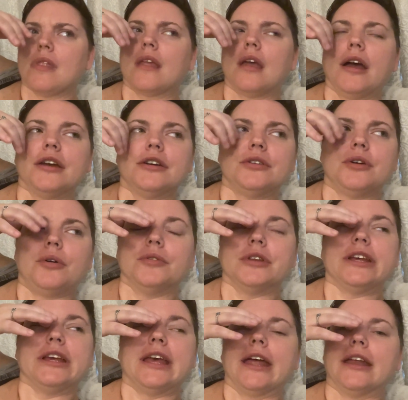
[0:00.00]
I could
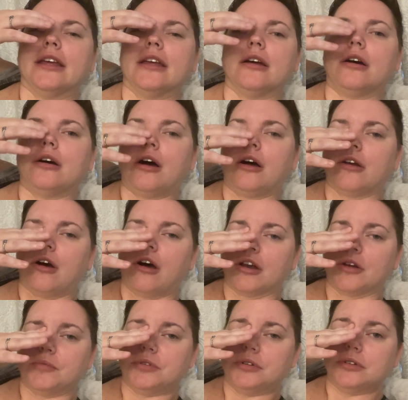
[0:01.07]
only get it on
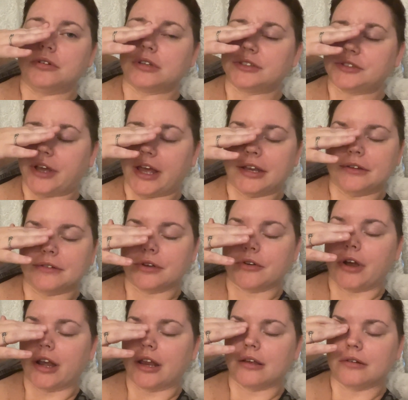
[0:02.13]
Audible, so I had to use a
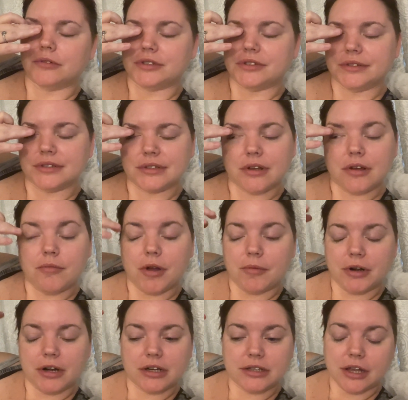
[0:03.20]
credit, which is a
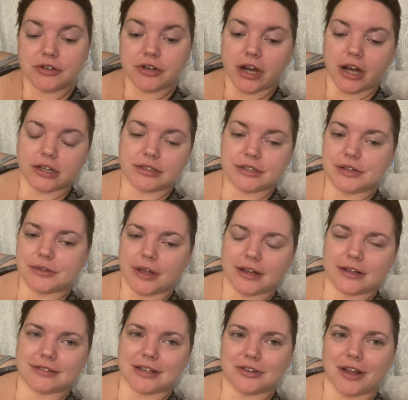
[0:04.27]
bummer, because I try not to do that,
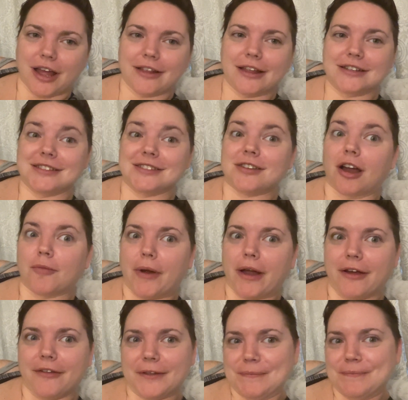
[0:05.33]
because I like to
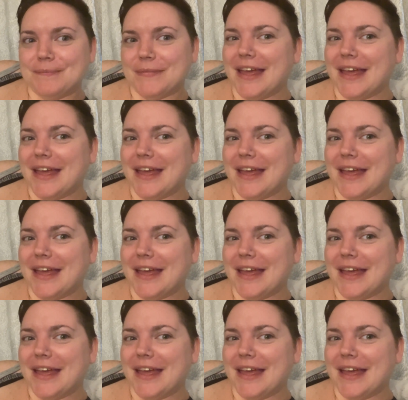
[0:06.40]
stockpile them.